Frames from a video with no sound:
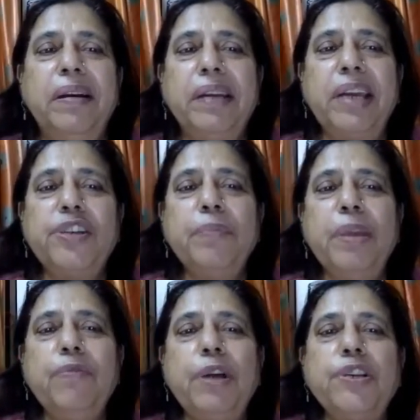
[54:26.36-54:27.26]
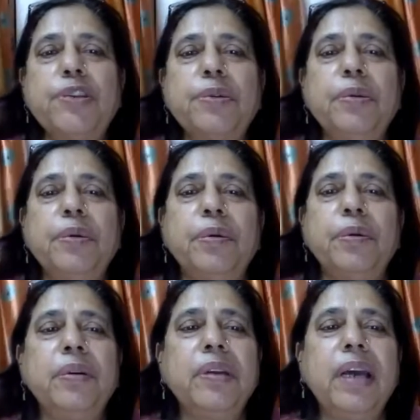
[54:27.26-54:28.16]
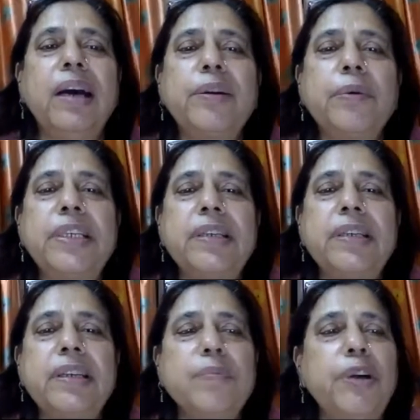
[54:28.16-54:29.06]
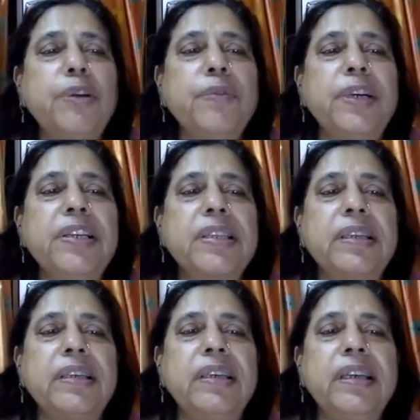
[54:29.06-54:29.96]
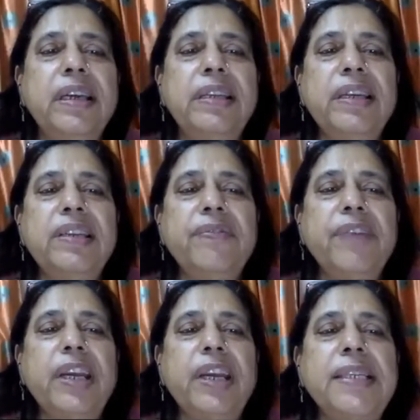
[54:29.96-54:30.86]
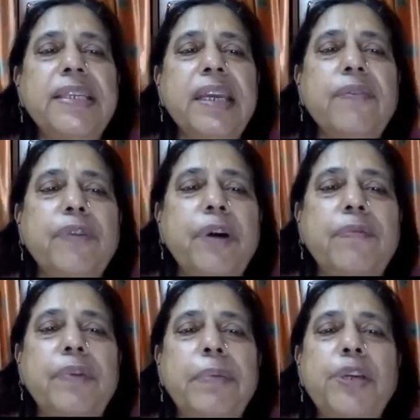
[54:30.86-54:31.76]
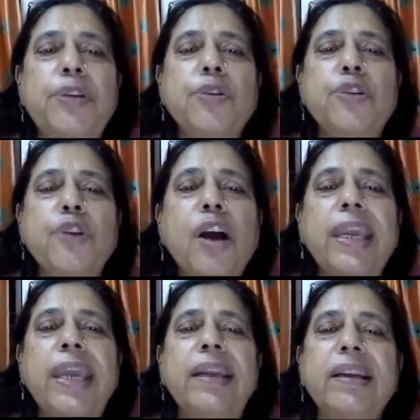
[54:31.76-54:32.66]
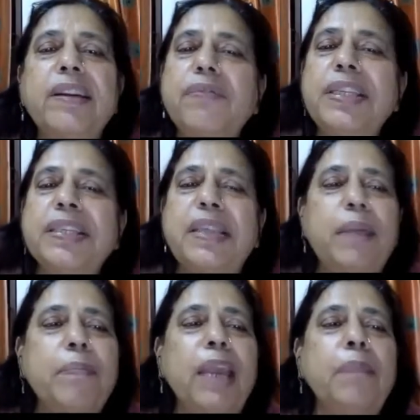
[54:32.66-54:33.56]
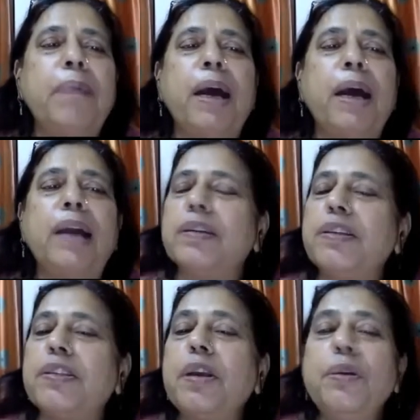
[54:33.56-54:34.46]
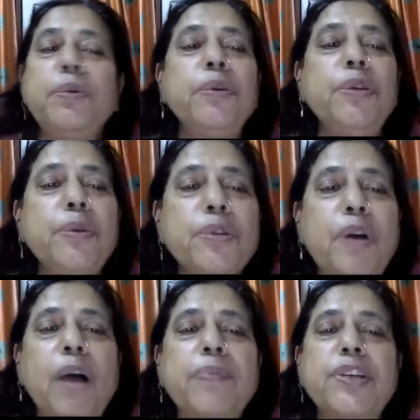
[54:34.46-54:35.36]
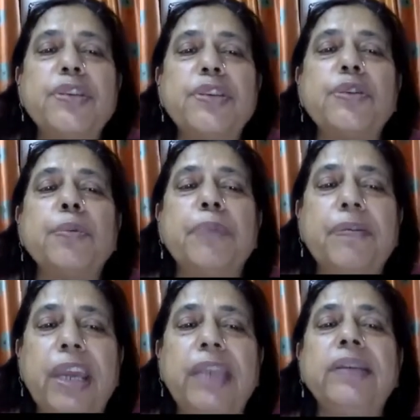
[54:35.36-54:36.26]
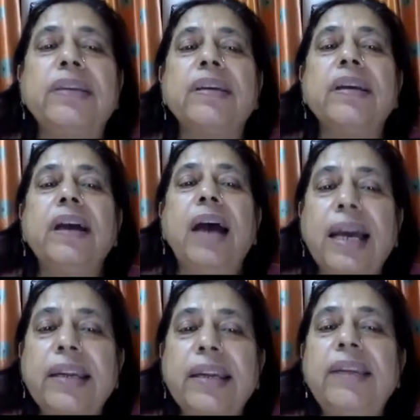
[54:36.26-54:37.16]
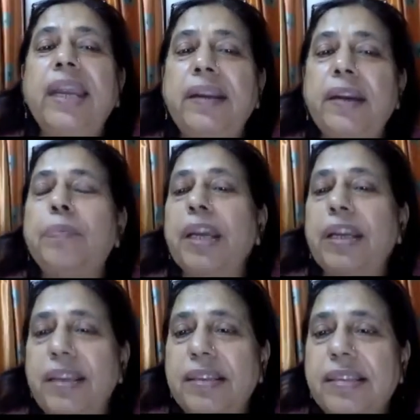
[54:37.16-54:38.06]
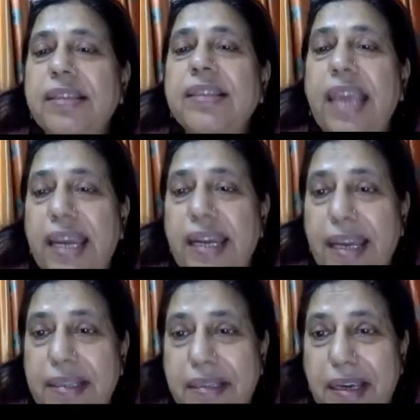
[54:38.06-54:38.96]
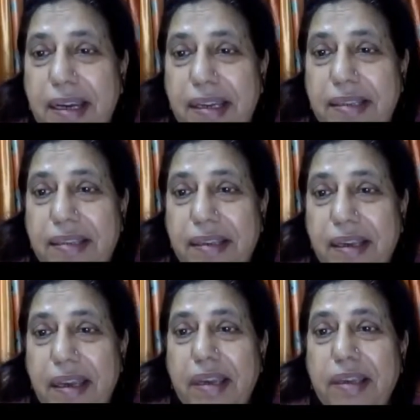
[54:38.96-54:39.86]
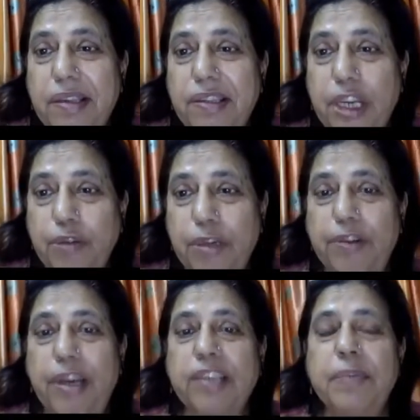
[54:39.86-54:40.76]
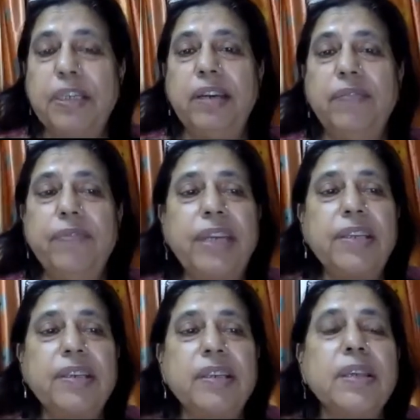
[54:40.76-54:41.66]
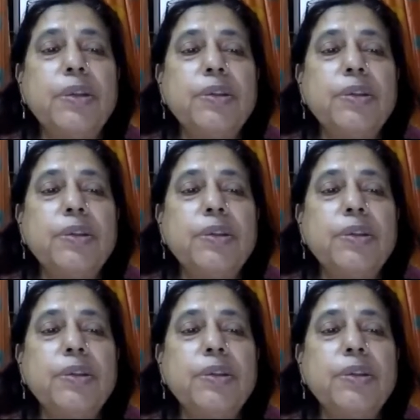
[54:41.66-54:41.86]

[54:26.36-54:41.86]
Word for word: Rashmi wants to know, her question is more towards the, the difficulty for women to talk and convince their male partners to use options to prevent unintended pregnancies and S T Is, sexually transmitted infections.